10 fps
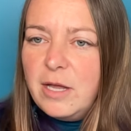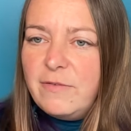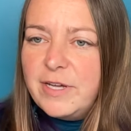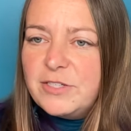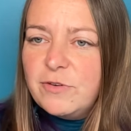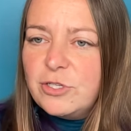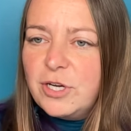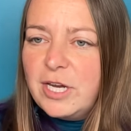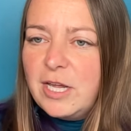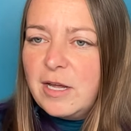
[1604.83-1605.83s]
advice for
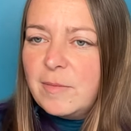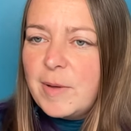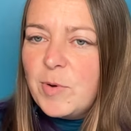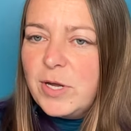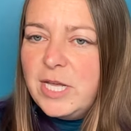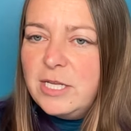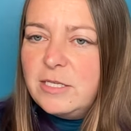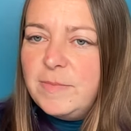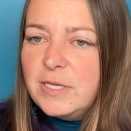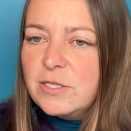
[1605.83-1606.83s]
training my
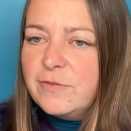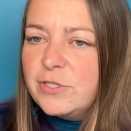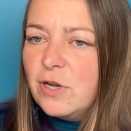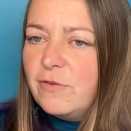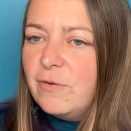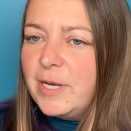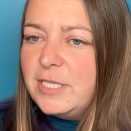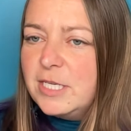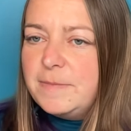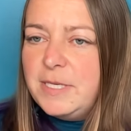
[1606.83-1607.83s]
Morkie to be a service dog for my
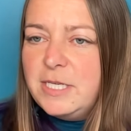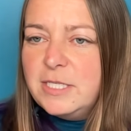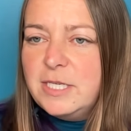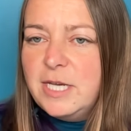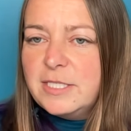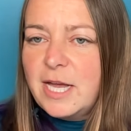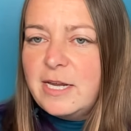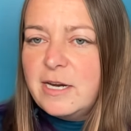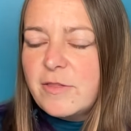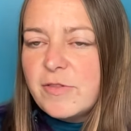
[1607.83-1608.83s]
tics, PTSD,
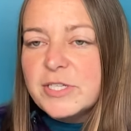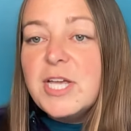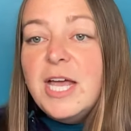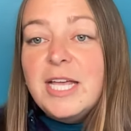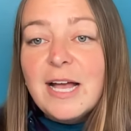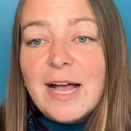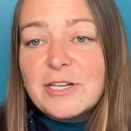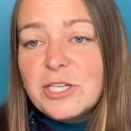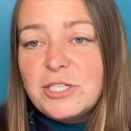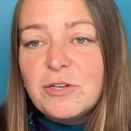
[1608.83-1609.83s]
anxiety, and other things. Yeah,
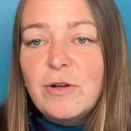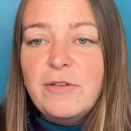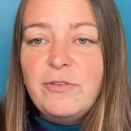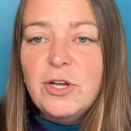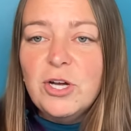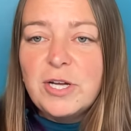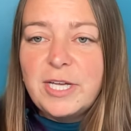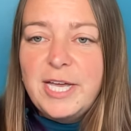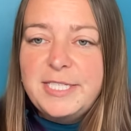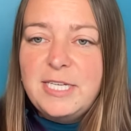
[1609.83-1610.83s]
actually, so if you're
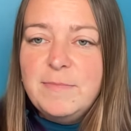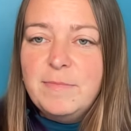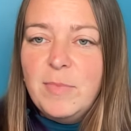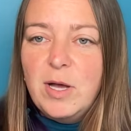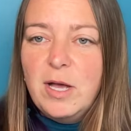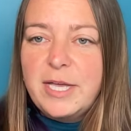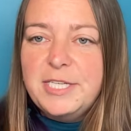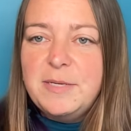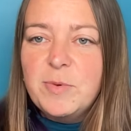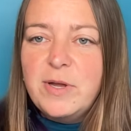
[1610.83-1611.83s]
Casey
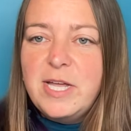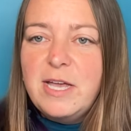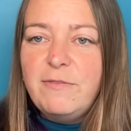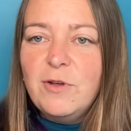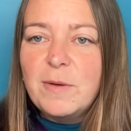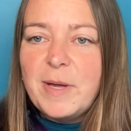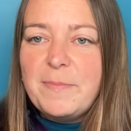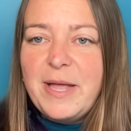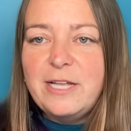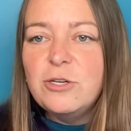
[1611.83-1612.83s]
Marie, if you're on my
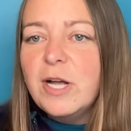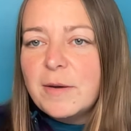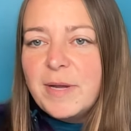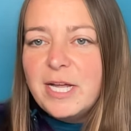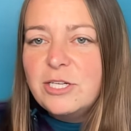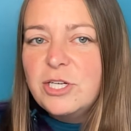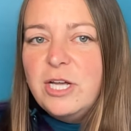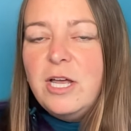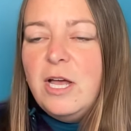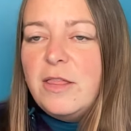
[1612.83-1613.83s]
Patreon page,
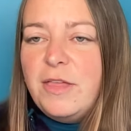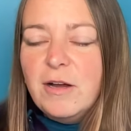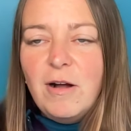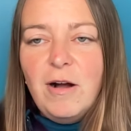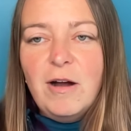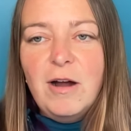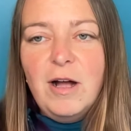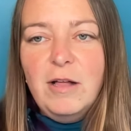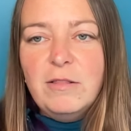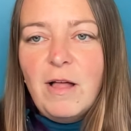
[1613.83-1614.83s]
there
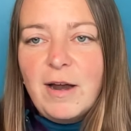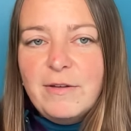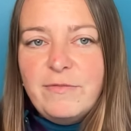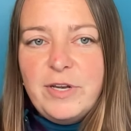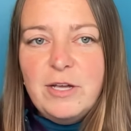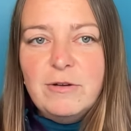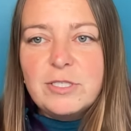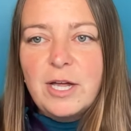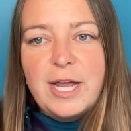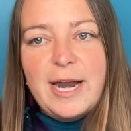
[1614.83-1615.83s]
are a lot of
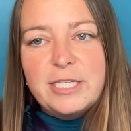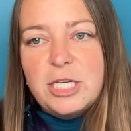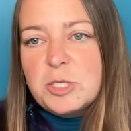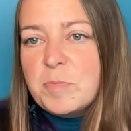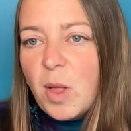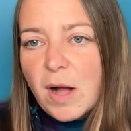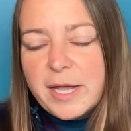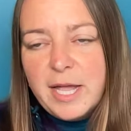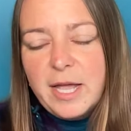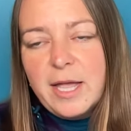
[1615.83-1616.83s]
videos on how to teach
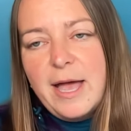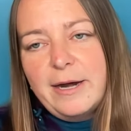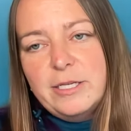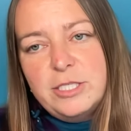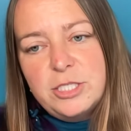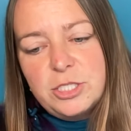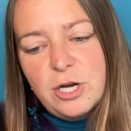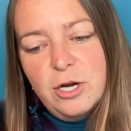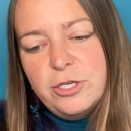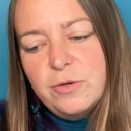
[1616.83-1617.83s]
blocking, how to
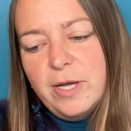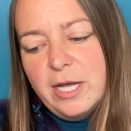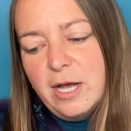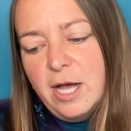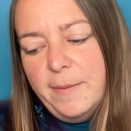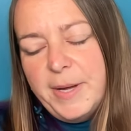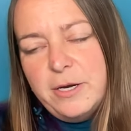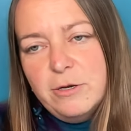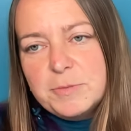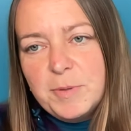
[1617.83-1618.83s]
start doing
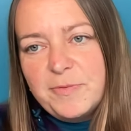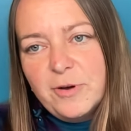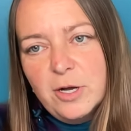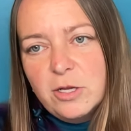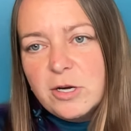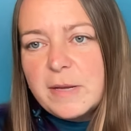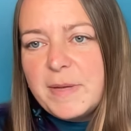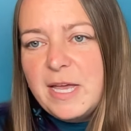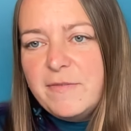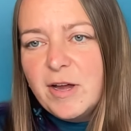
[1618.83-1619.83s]
a nose boop for alerting
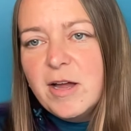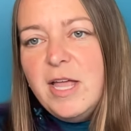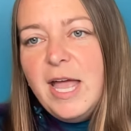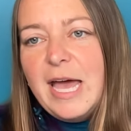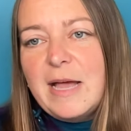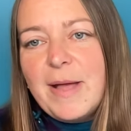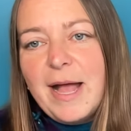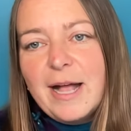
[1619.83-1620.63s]
behavior. And I'm